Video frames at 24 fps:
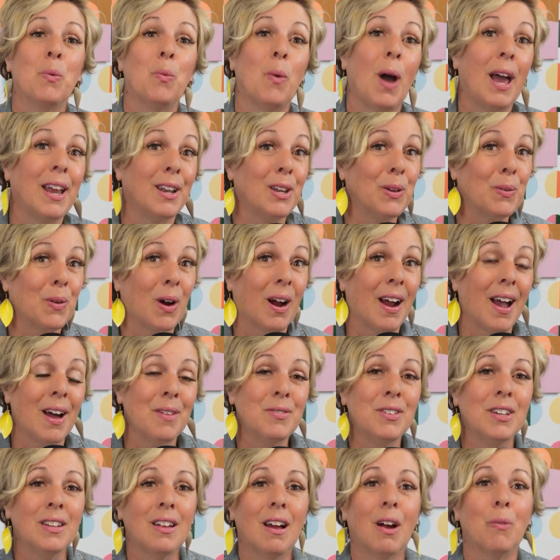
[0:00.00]
when you are
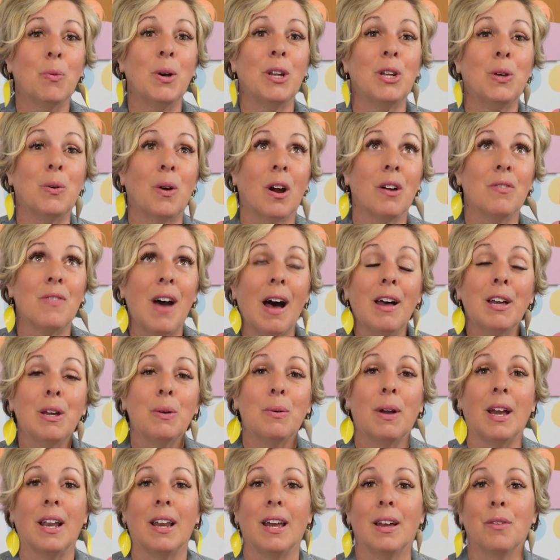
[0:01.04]

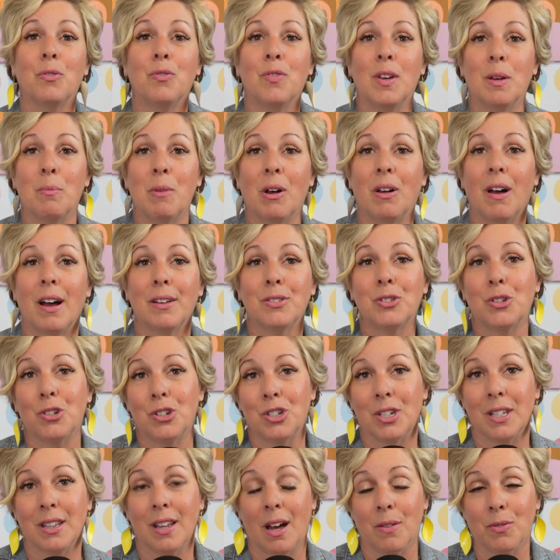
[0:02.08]
evaluating female
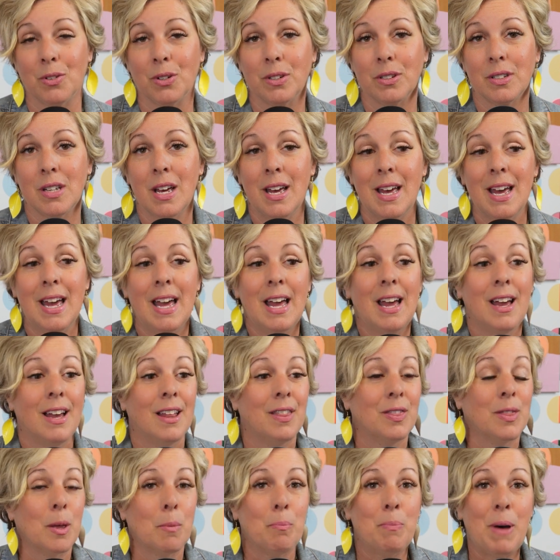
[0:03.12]
estrogen levels,
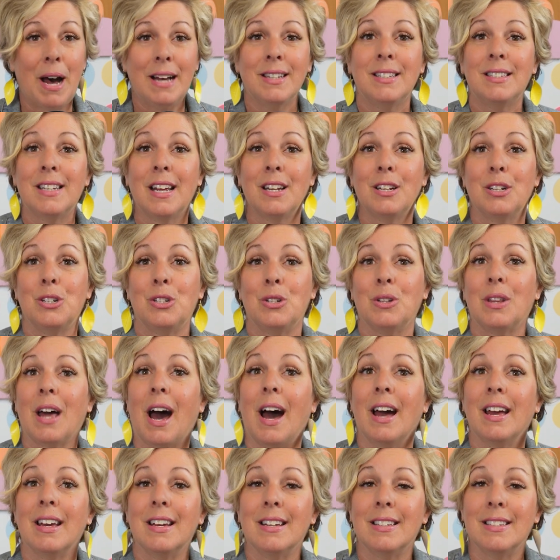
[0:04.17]
the best day to do
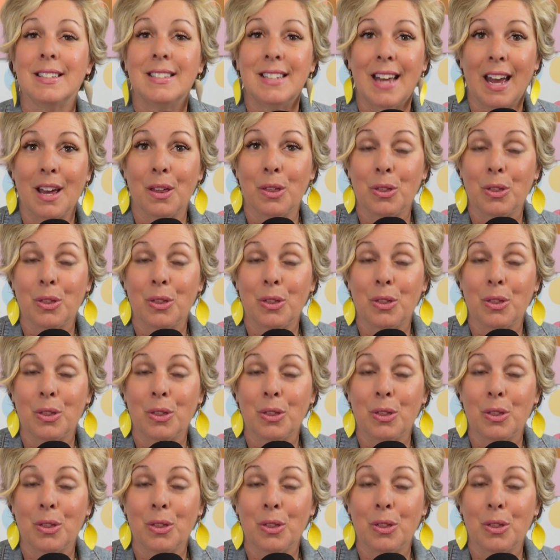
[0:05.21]
that is day